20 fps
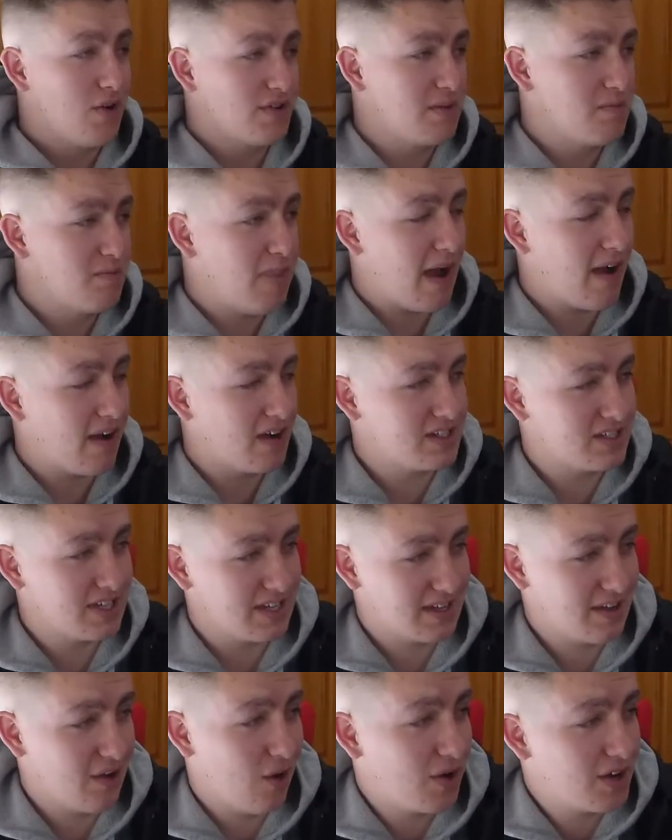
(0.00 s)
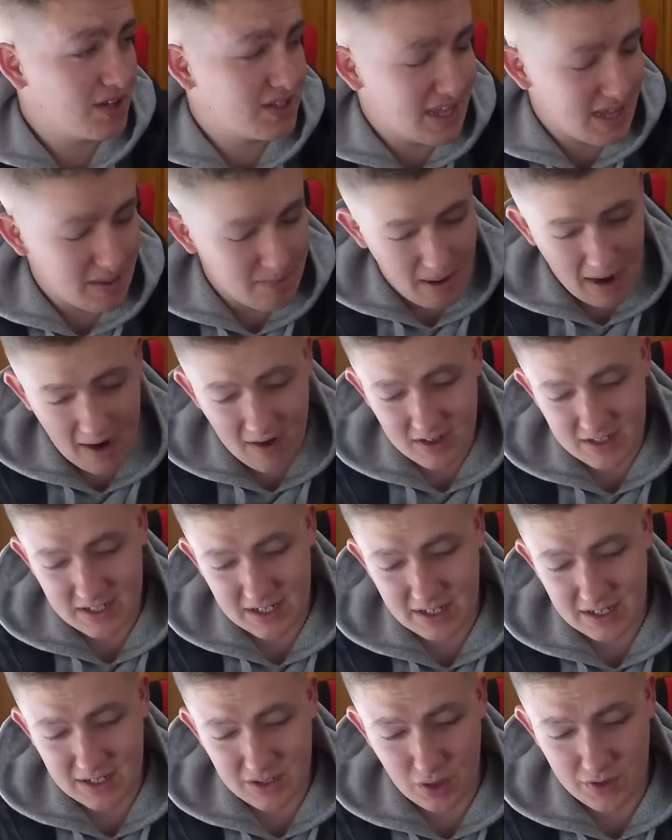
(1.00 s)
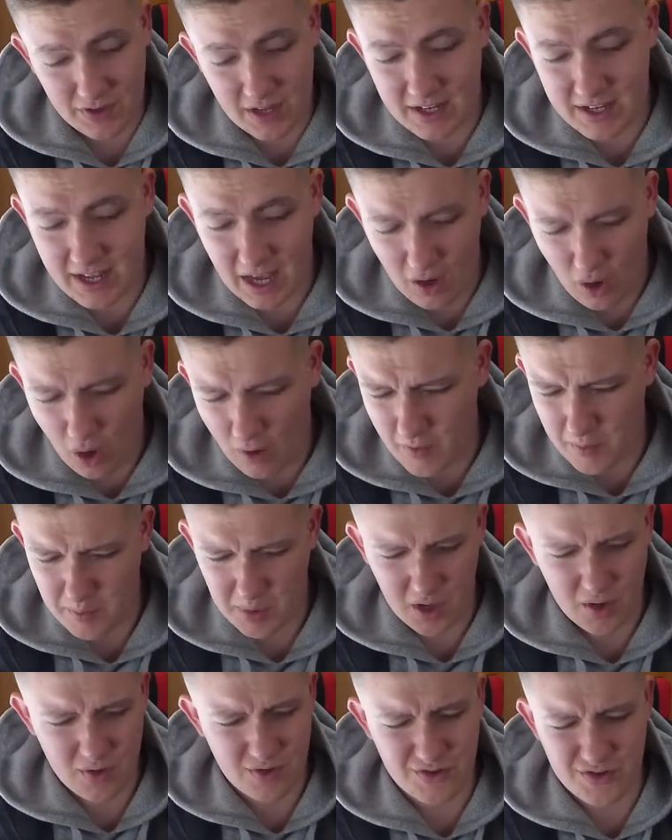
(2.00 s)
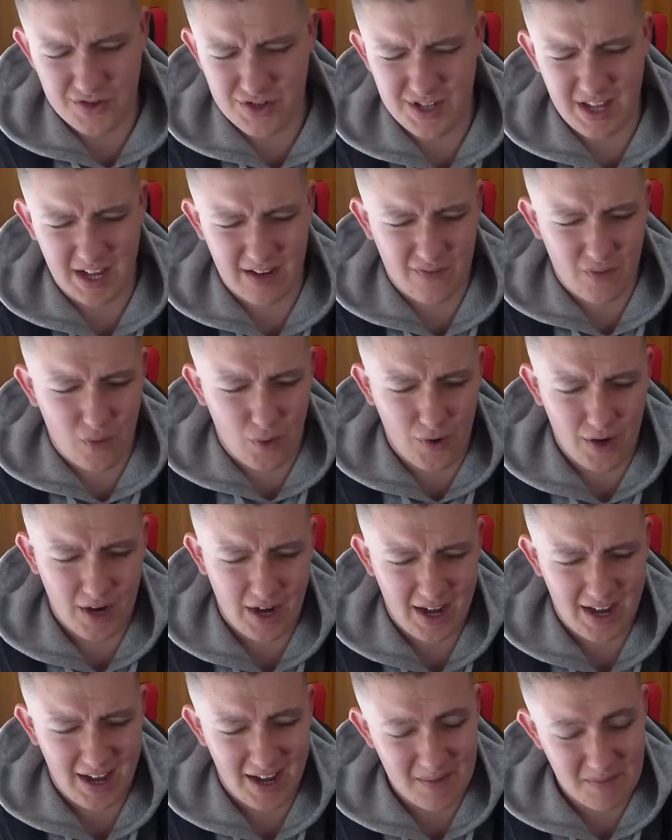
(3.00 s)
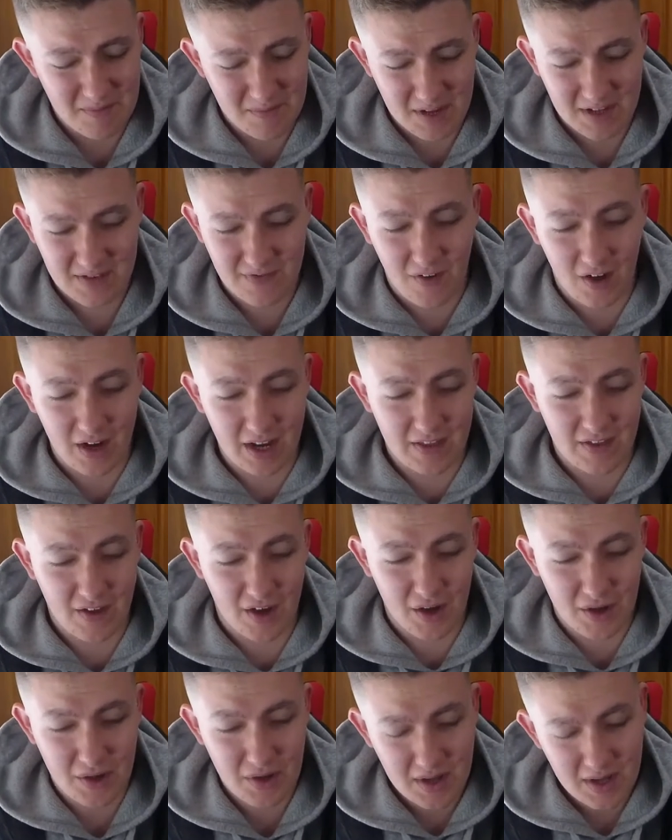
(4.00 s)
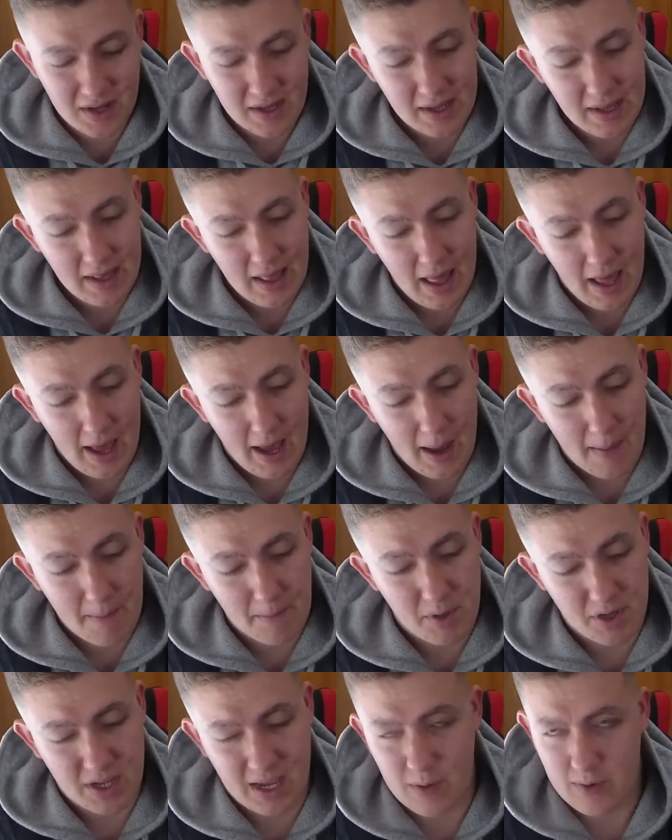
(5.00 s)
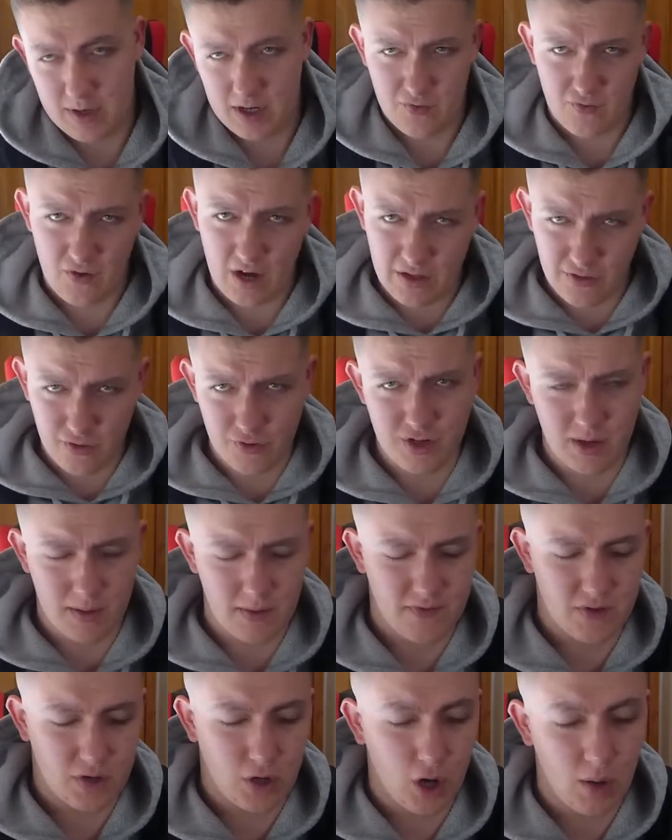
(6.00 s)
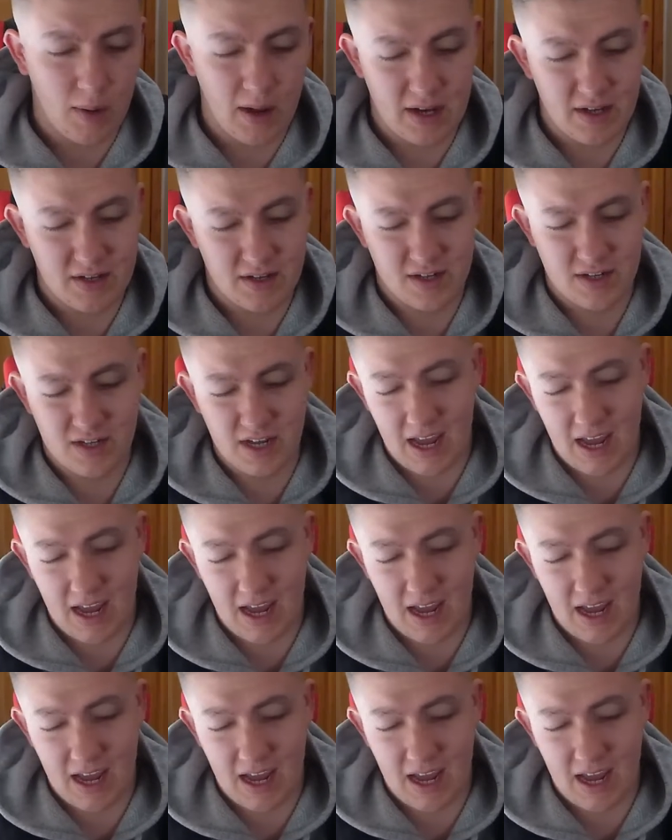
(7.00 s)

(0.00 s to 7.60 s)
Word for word: It's embarrassing, honestly embarrassing, because I did get a lot of abuse to stick for it. Um, it's funny though. Um, but yeah, we will read through some of the comments.